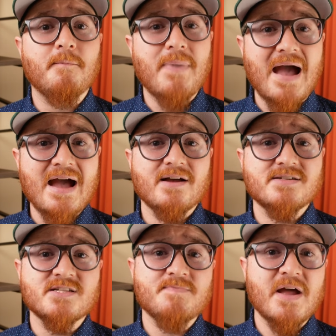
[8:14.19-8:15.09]
back
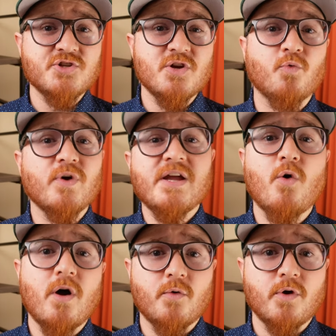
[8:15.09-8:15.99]
suspension
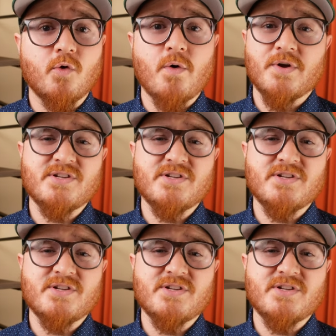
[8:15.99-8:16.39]
recoil real quick,